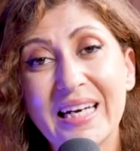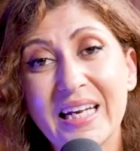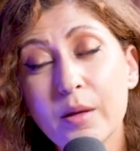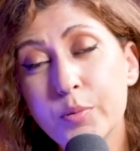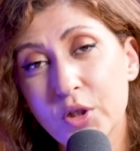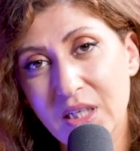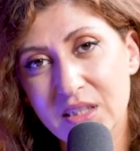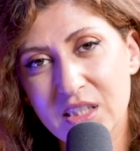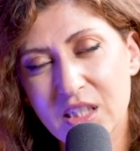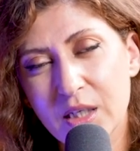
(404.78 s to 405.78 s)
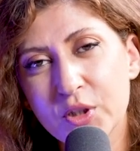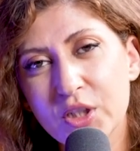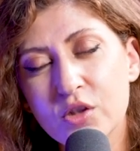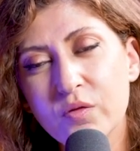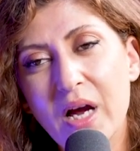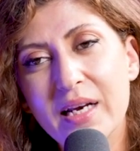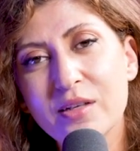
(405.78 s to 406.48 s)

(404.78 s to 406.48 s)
And in the product description as well,